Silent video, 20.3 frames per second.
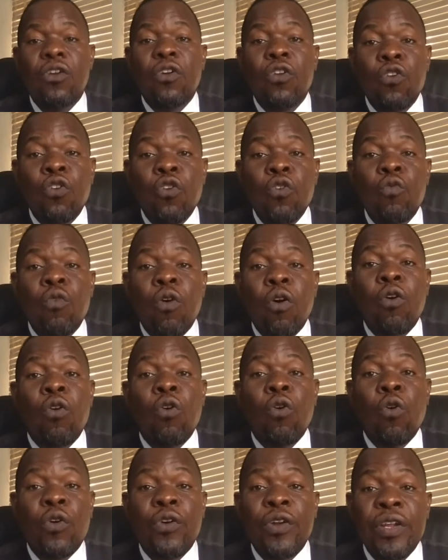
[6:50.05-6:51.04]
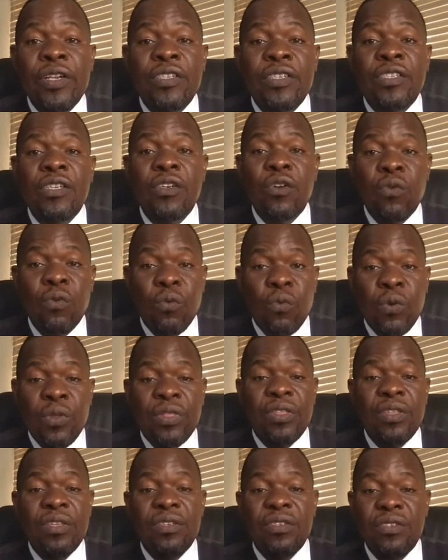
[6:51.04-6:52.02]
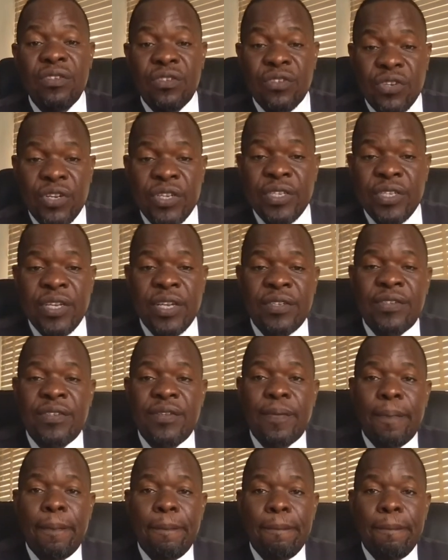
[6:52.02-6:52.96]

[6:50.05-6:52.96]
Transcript: No one quarrels with strangers.